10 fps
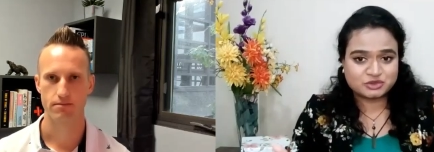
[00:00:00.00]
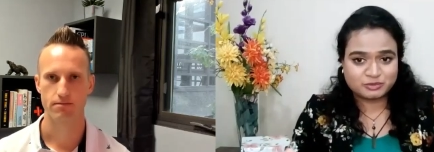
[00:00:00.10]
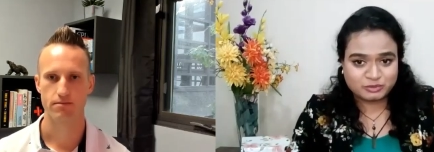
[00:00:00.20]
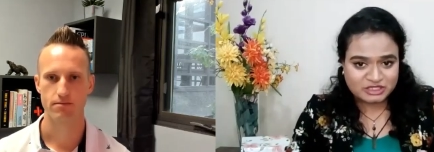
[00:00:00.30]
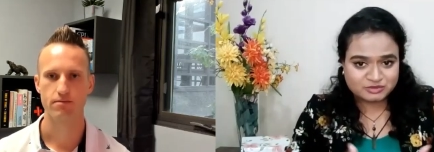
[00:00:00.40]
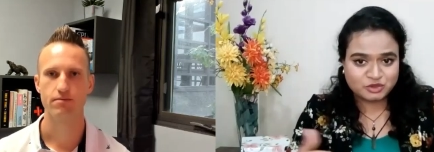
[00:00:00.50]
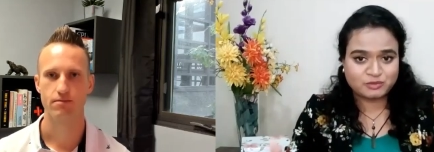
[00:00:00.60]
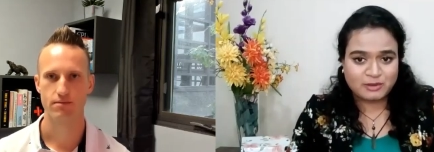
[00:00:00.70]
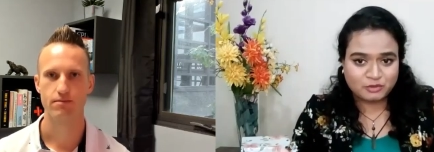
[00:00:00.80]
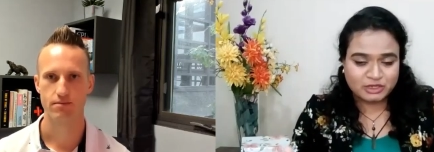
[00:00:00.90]
Speaker 1: you that's where you
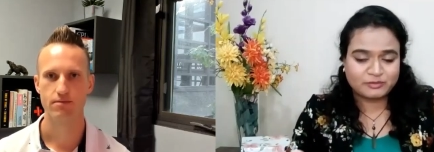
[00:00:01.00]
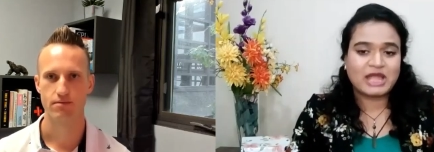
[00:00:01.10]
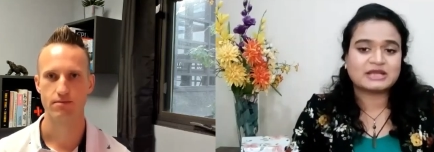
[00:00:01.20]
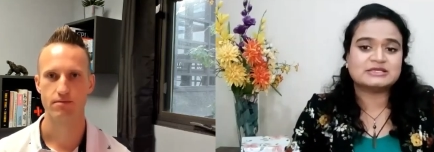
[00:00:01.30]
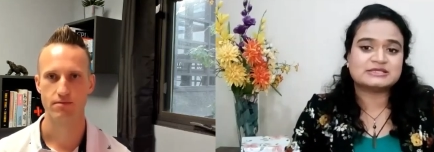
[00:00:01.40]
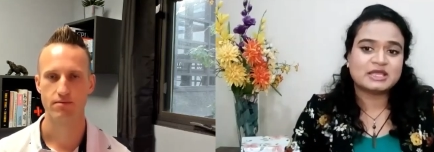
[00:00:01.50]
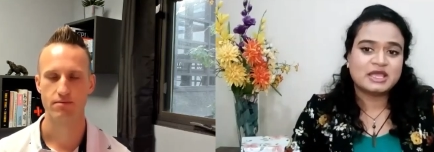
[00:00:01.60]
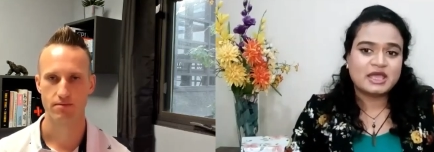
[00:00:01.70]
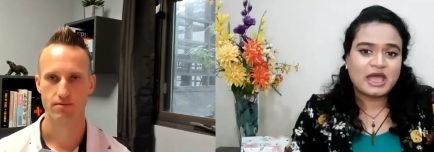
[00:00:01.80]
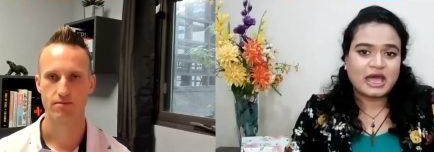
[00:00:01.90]
primarily practice,
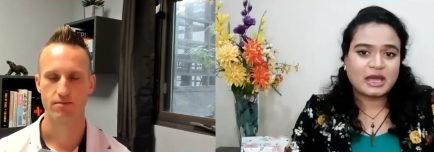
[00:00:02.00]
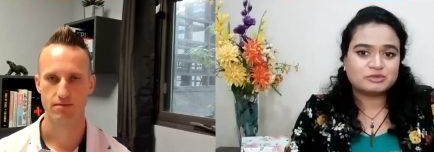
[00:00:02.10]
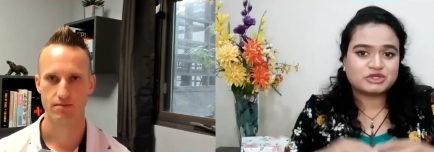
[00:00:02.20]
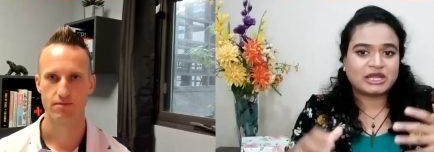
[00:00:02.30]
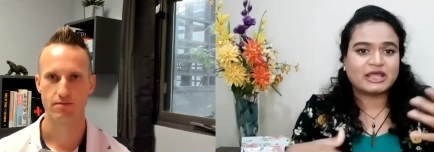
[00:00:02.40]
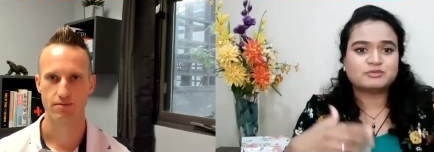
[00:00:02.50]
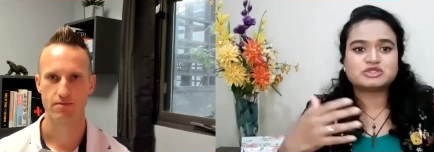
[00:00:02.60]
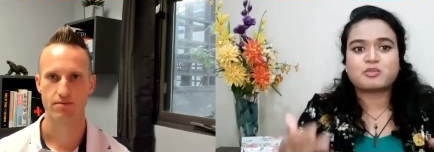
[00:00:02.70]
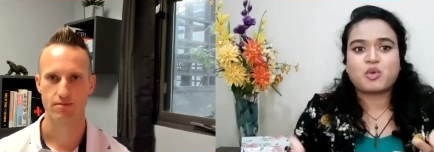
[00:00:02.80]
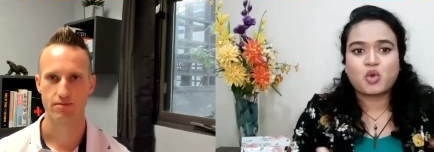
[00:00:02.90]
um, to kind of help
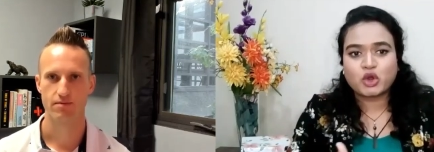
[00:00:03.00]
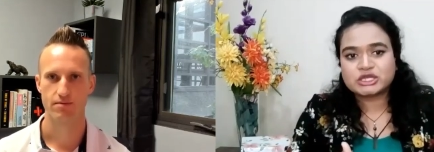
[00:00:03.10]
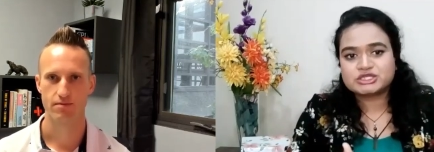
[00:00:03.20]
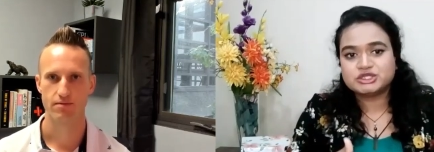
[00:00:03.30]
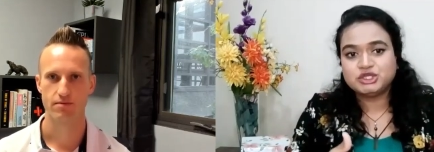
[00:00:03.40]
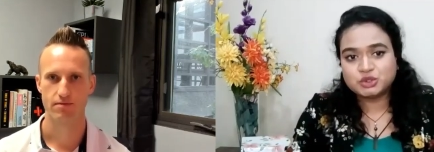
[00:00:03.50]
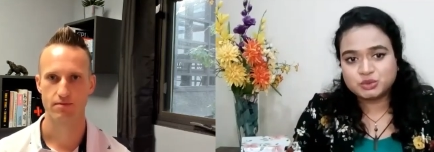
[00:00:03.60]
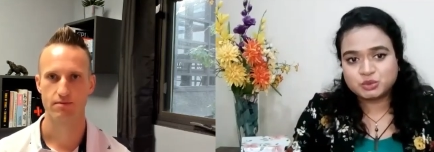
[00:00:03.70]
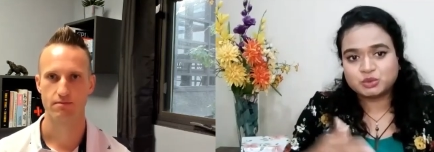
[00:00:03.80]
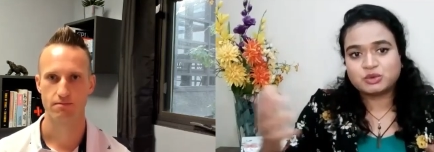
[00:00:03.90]
support
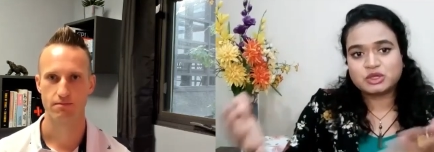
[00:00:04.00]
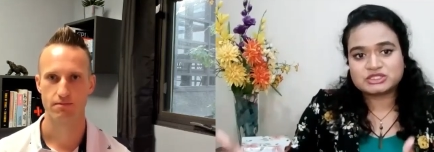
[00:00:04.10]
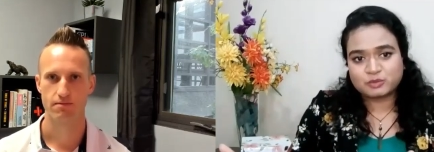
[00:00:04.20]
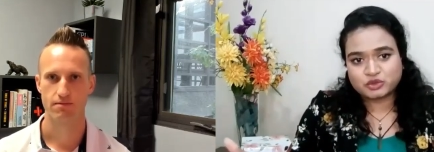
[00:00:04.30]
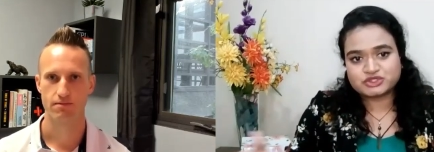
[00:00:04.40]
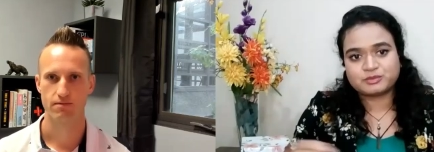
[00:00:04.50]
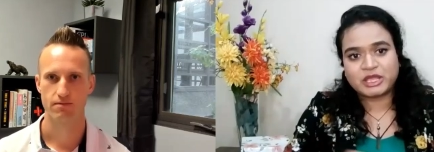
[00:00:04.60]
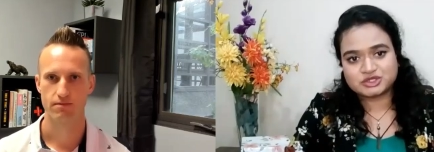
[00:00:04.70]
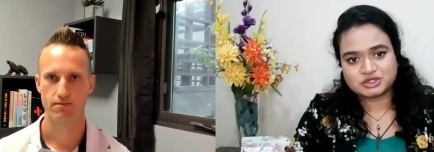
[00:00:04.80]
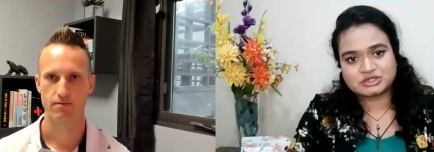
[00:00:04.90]
you support your
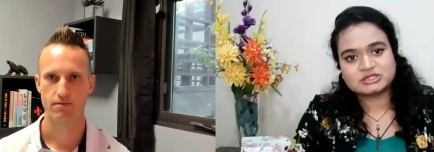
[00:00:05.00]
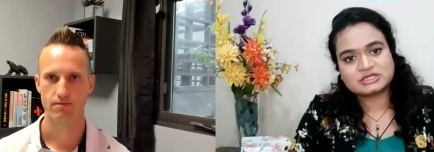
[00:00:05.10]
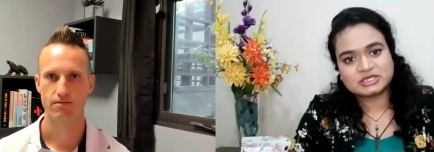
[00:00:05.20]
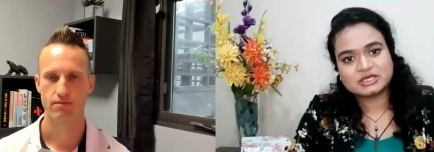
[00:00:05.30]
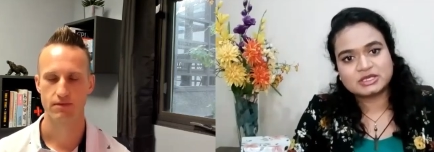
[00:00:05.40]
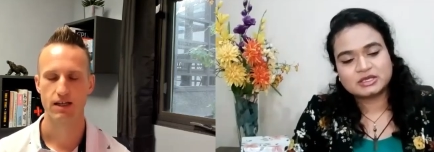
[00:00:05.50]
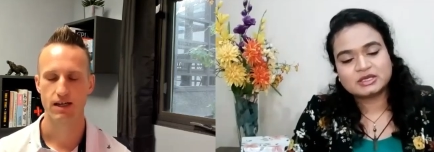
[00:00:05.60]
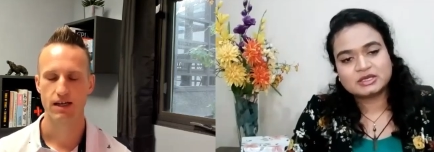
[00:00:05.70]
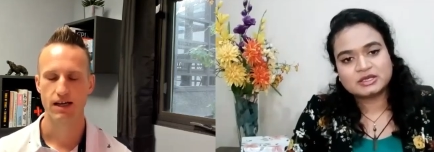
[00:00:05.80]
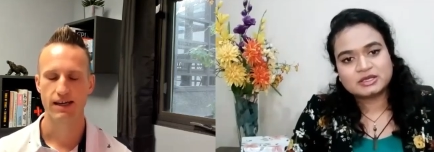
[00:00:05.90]
patients.
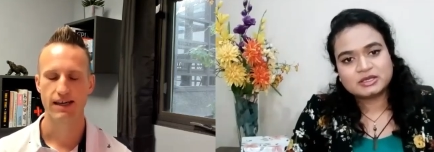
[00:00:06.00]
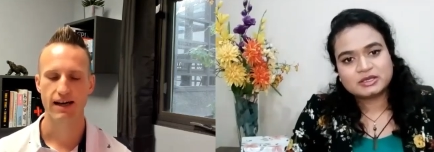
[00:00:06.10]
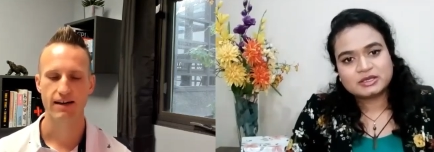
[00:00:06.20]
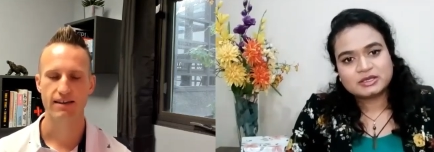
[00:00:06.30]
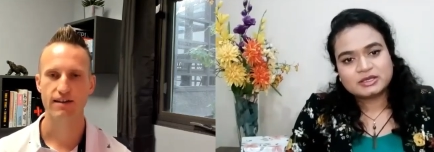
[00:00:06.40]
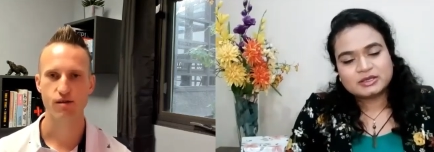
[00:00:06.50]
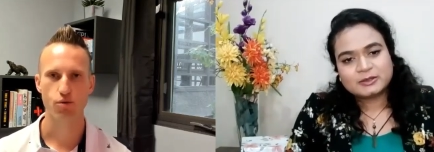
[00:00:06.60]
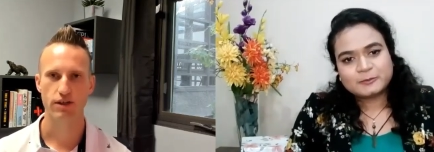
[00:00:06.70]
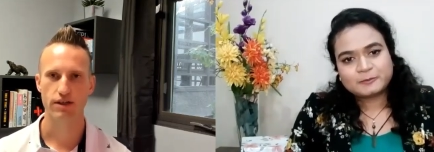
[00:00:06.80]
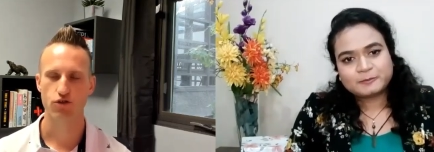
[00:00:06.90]
Speaker 2: Yeah, I think it's a
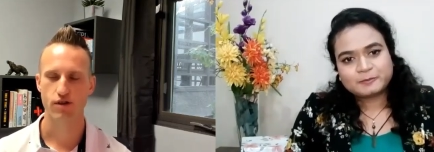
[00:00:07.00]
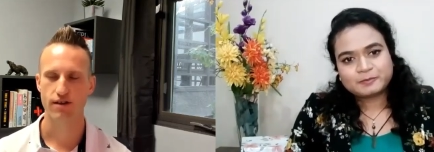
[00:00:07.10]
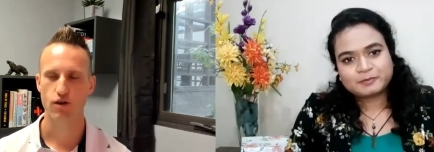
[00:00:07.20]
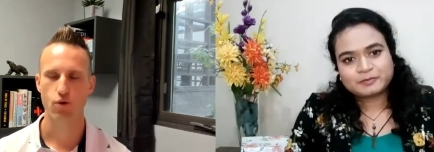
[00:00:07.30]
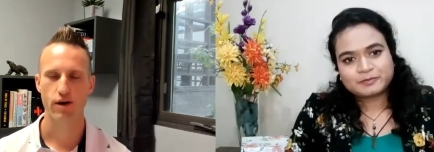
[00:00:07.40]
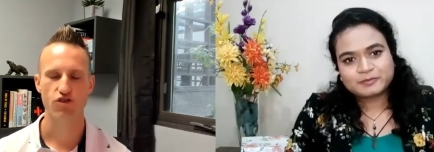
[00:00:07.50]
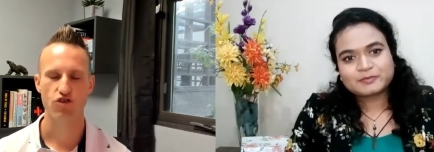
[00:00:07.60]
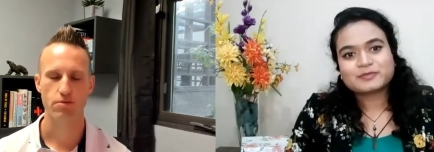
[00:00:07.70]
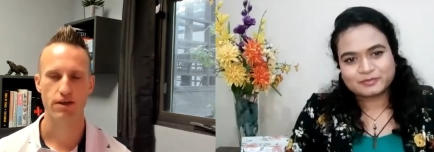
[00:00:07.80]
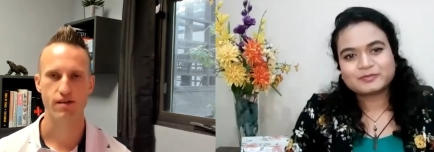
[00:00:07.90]
really interesting
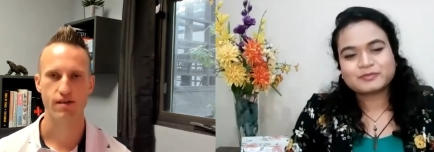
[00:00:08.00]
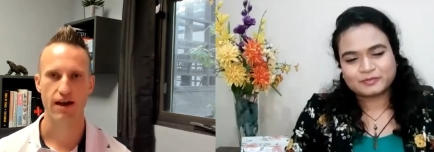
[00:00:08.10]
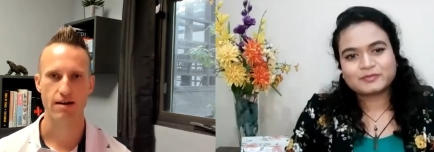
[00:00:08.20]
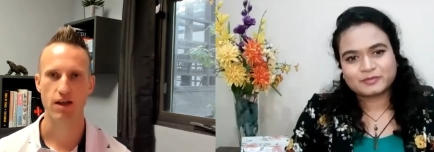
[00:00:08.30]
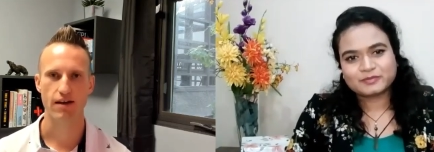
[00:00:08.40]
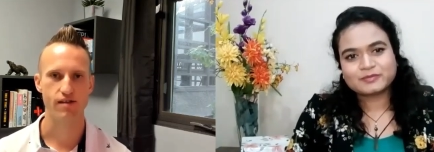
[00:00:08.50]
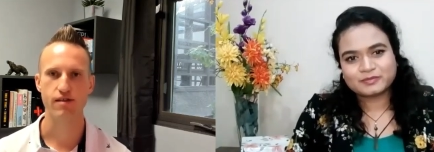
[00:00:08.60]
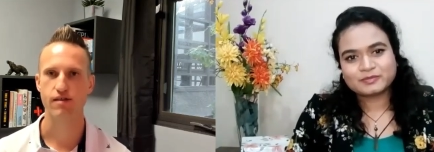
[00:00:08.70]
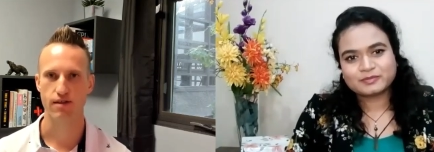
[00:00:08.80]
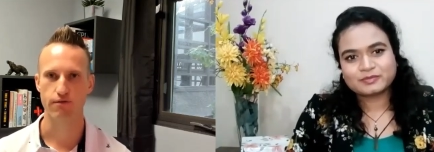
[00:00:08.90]
question because I am
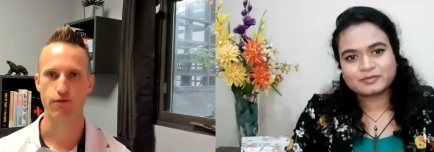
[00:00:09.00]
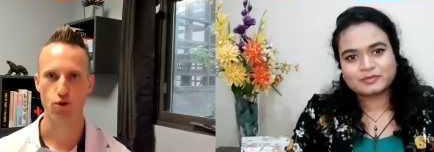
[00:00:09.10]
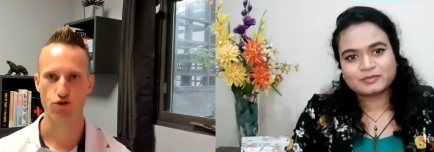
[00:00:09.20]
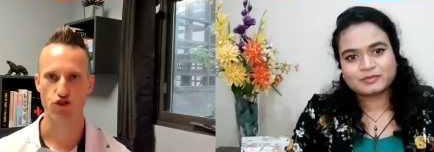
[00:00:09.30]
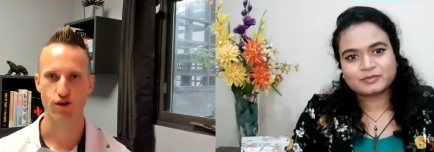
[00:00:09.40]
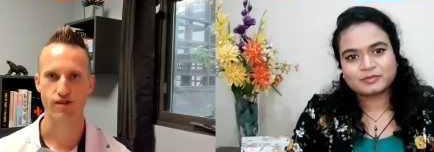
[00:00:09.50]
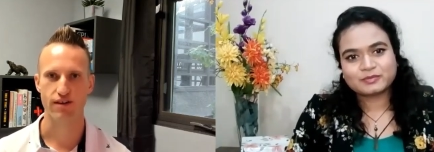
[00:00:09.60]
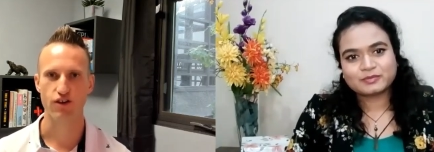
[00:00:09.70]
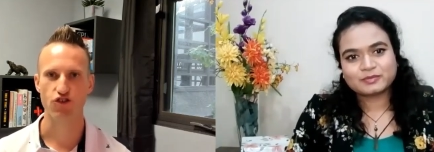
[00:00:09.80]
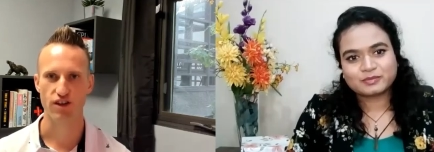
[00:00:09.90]
licensed in four
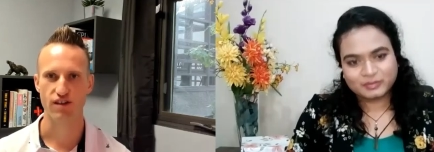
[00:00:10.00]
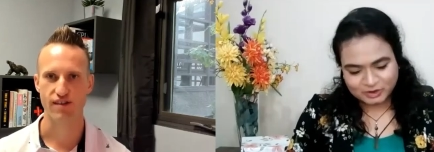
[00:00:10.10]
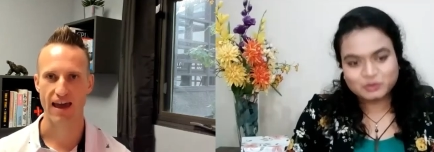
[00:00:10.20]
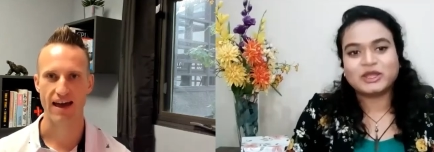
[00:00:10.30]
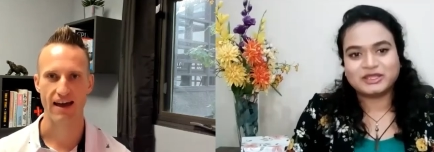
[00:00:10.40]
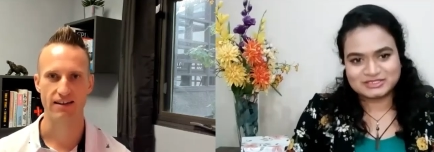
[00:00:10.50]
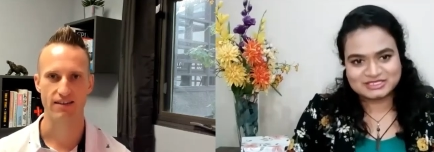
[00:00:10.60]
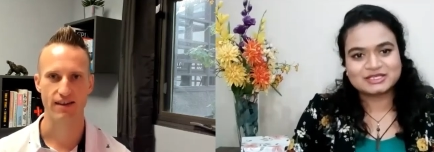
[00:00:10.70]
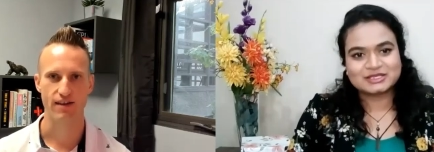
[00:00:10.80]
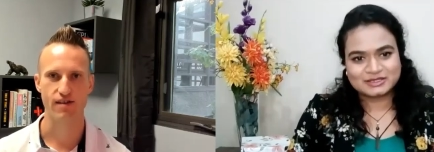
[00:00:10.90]
jurisdictions and
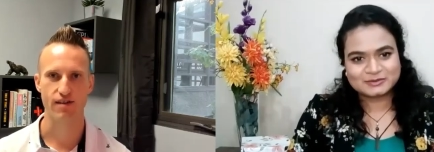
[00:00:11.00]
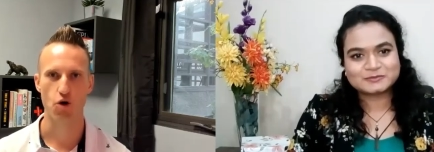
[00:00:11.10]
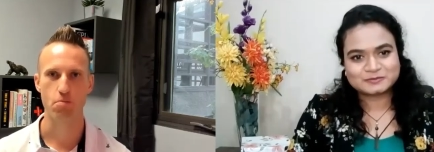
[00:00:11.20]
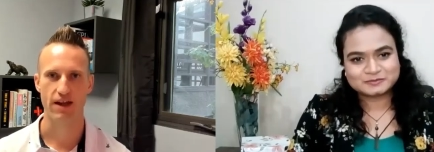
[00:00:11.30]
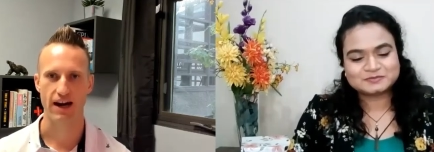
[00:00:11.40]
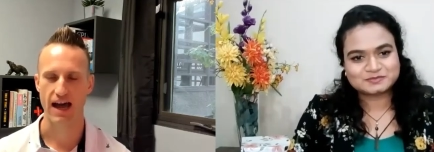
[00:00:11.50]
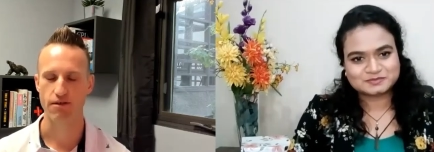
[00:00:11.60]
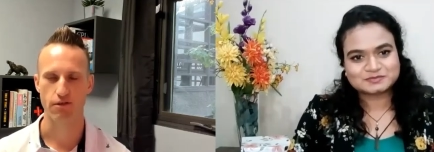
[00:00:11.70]
the scope that I have